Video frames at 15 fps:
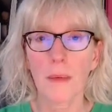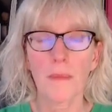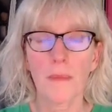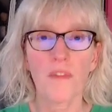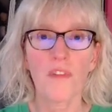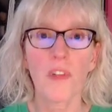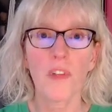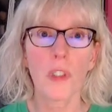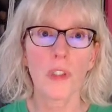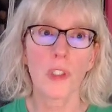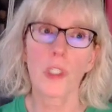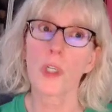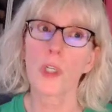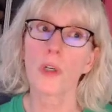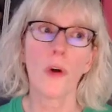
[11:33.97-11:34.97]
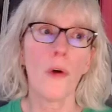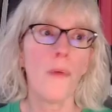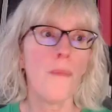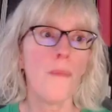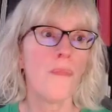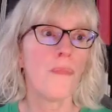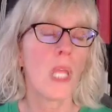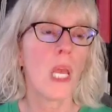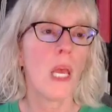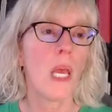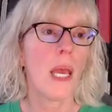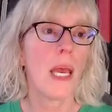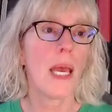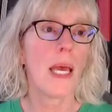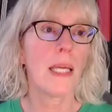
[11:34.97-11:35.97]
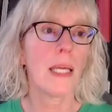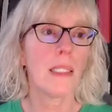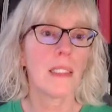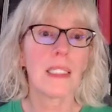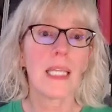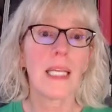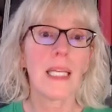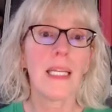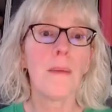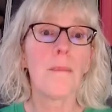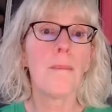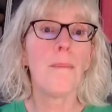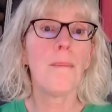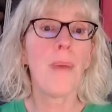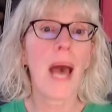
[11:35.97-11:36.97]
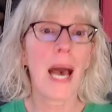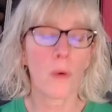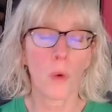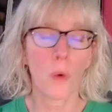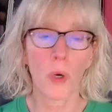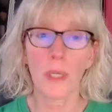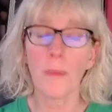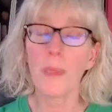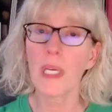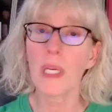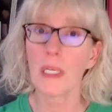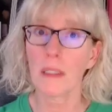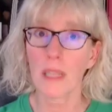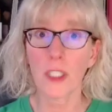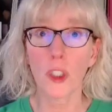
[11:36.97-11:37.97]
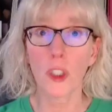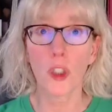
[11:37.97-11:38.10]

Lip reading: first circle and send it backward because I